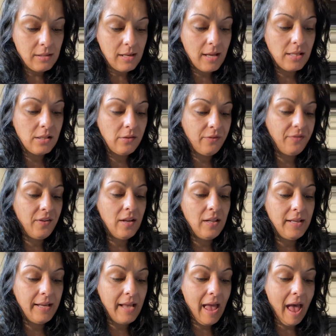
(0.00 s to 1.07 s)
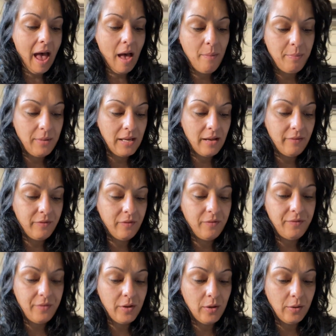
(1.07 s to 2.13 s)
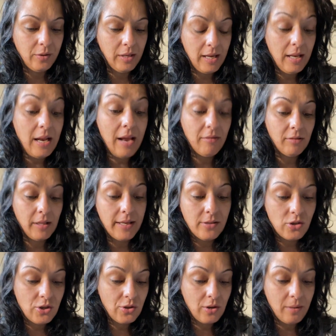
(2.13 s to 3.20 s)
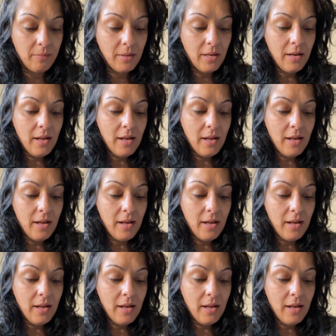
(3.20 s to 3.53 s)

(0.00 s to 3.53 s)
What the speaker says: as feeling happy and fulfilled in a relationship.